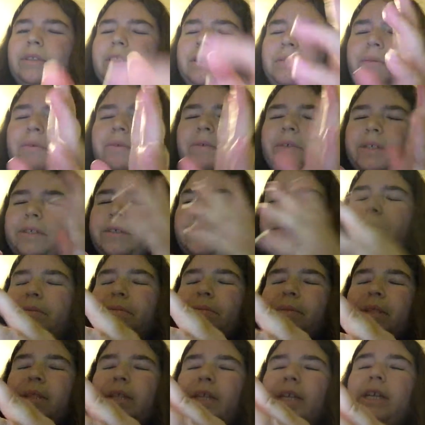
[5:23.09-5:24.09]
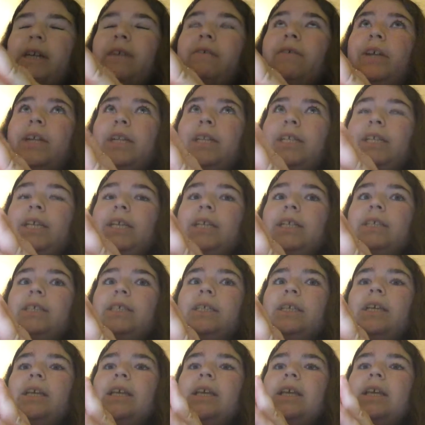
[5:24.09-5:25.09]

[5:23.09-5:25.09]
Let me think of how to say this.